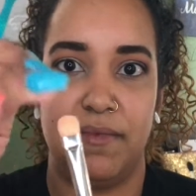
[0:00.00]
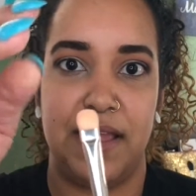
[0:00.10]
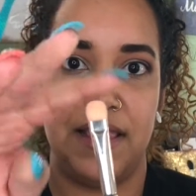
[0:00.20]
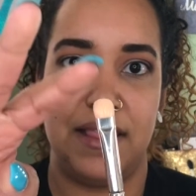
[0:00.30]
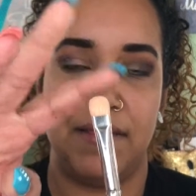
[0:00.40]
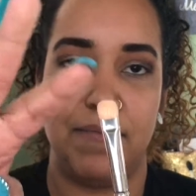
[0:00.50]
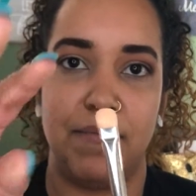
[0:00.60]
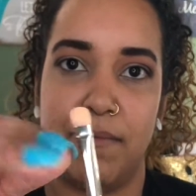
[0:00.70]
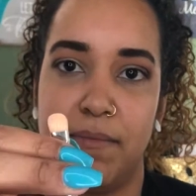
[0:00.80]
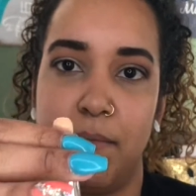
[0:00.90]
it's
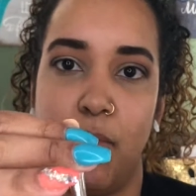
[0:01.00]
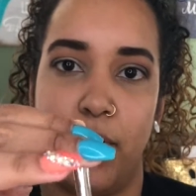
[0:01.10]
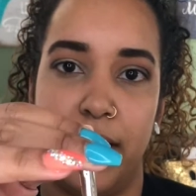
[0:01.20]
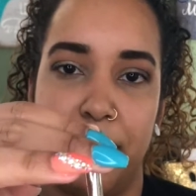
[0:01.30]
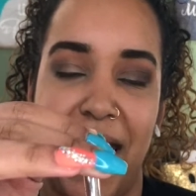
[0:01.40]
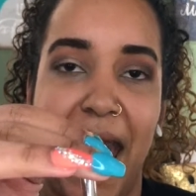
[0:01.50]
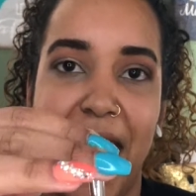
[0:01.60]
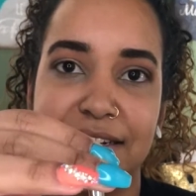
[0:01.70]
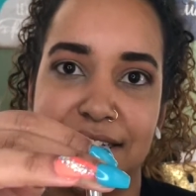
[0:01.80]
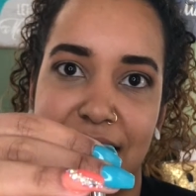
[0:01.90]
more
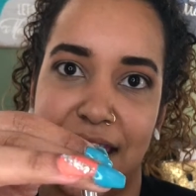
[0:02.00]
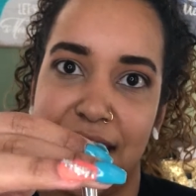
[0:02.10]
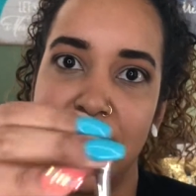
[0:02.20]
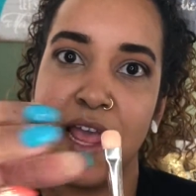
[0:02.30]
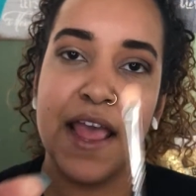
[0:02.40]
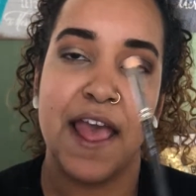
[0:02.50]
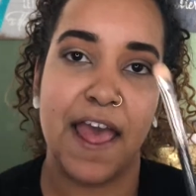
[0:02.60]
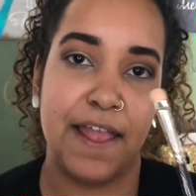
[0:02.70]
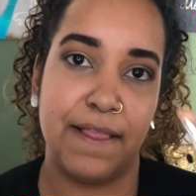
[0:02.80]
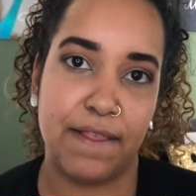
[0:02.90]
packed in,
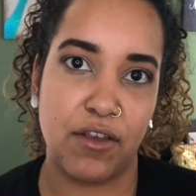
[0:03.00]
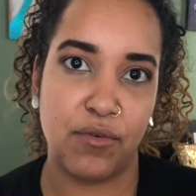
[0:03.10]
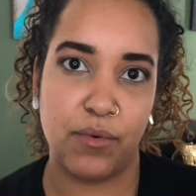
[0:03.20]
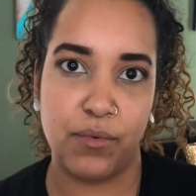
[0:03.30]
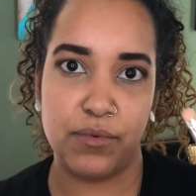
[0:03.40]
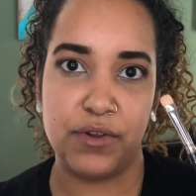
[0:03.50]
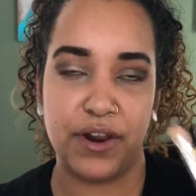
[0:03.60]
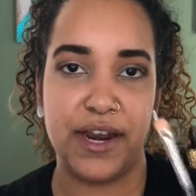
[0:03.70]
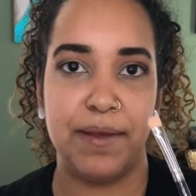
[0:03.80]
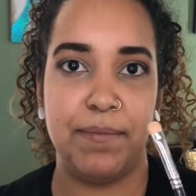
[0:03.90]
and so
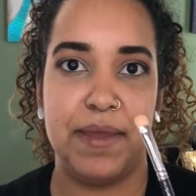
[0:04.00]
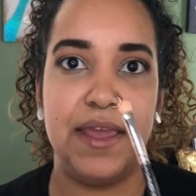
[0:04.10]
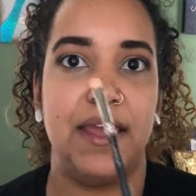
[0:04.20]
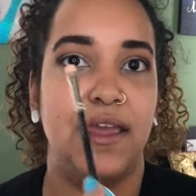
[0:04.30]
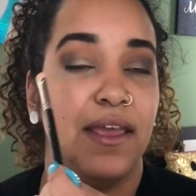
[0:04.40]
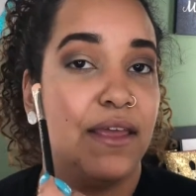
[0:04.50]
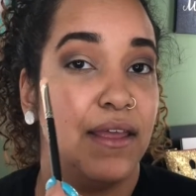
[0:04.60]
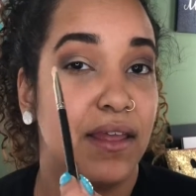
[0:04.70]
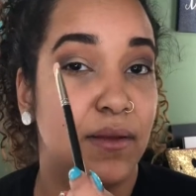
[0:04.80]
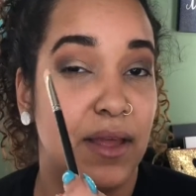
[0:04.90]
you're gonna be,
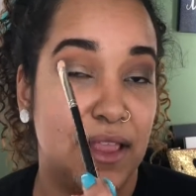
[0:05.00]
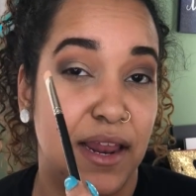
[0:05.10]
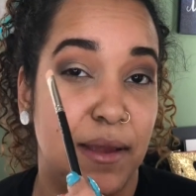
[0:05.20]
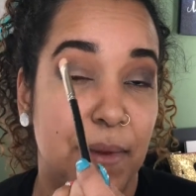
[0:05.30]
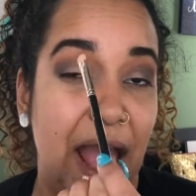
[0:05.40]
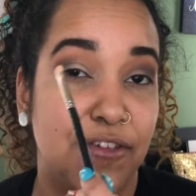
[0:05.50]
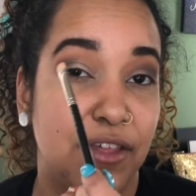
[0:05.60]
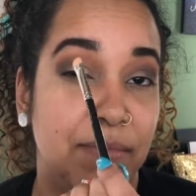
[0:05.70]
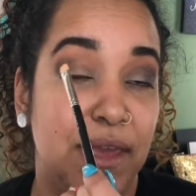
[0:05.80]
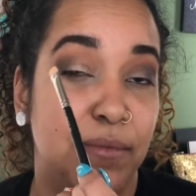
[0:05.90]
it's gonna
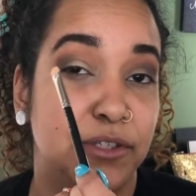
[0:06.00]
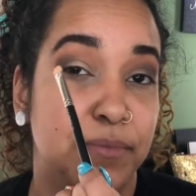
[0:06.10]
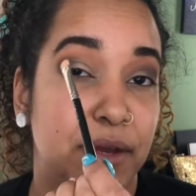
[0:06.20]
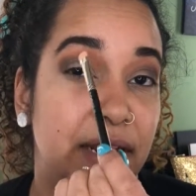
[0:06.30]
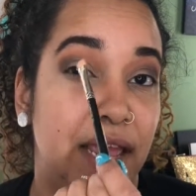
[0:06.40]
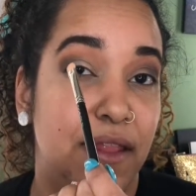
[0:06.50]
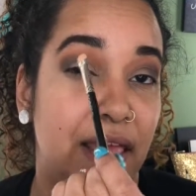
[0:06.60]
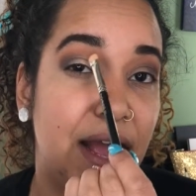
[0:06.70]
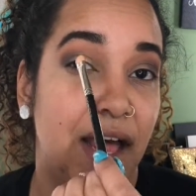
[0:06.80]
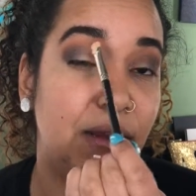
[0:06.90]
actually be able to put in
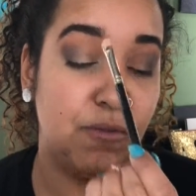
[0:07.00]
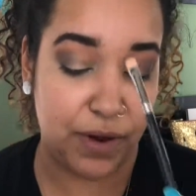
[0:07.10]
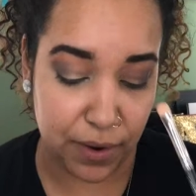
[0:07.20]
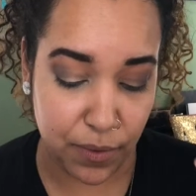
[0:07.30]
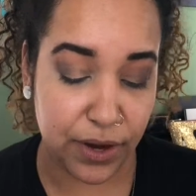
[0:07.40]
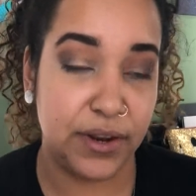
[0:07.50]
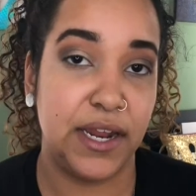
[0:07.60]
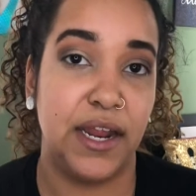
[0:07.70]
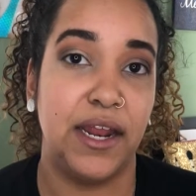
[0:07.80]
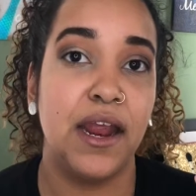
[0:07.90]
that color right where you
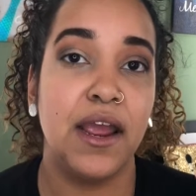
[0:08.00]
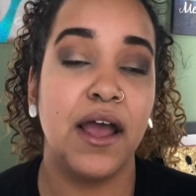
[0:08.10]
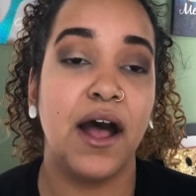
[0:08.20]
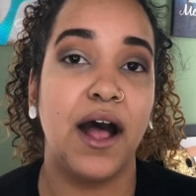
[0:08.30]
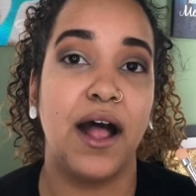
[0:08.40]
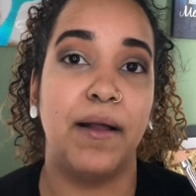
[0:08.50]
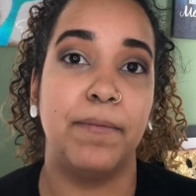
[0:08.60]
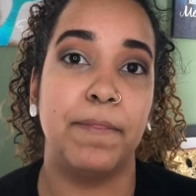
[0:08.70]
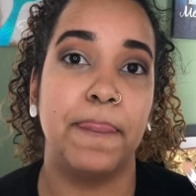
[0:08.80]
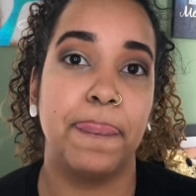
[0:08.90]
need it.
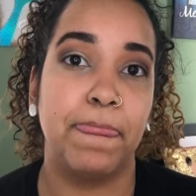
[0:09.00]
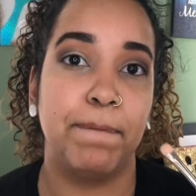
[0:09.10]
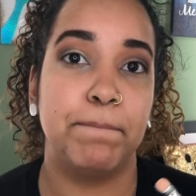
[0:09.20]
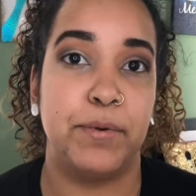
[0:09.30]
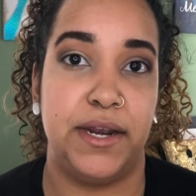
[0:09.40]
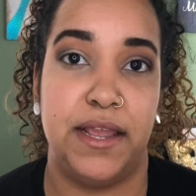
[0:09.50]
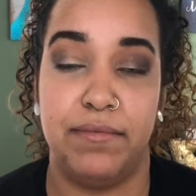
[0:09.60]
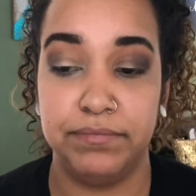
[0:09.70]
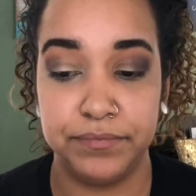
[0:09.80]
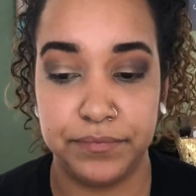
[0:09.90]
Pretty